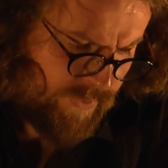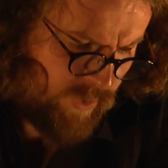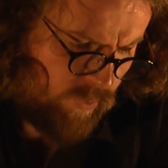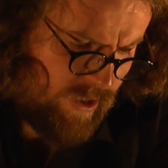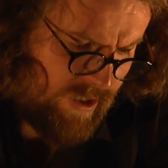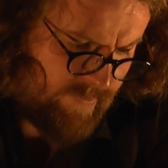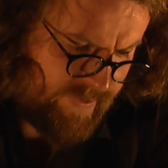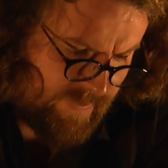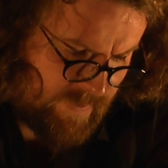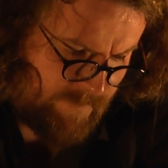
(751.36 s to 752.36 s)
So William
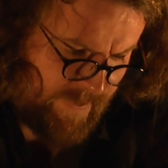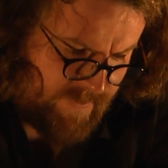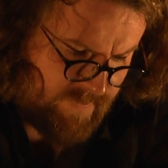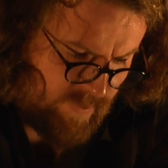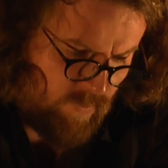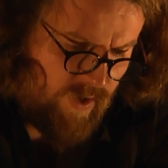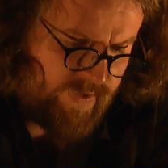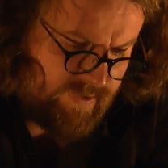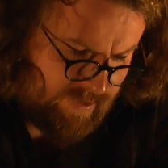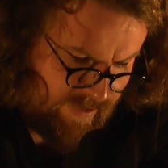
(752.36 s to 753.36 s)
is in space and
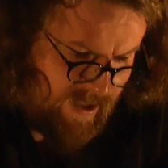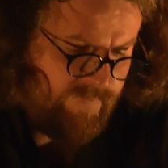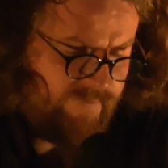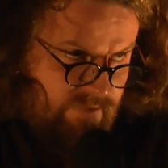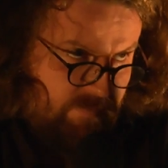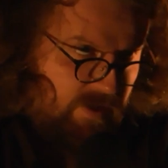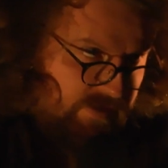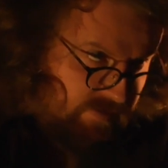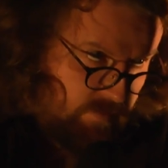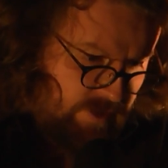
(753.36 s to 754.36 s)
walks into the cafe and smiles at the